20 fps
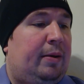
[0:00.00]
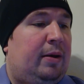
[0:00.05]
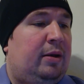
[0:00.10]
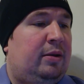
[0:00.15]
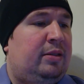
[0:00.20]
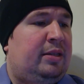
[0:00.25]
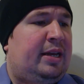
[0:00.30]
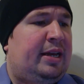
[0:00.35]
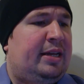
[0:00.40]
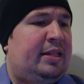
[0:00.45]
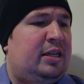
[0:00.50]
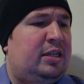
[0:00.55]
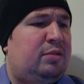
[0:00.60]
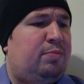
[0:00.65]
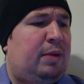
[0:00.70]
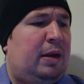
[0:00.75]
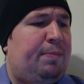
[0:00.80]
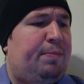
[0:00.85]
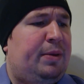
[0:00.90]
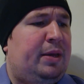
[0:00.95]
Okay, this
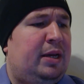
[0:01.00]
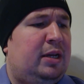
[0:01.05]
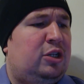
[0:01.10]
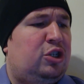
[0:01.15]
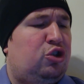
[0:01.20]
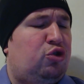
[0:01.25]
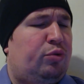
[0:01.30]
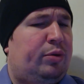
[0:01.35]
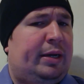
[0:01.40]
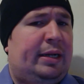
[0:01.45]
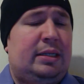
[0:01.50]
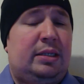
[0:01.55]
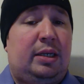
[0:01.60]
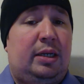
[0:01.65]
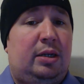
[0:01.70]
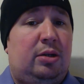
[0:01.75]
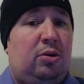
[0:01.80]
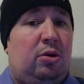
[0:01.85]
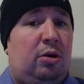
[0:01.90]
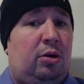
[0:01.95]
might be a
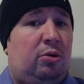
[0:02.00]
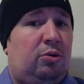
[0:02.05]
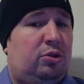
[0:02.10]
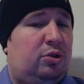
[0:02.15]
translated article,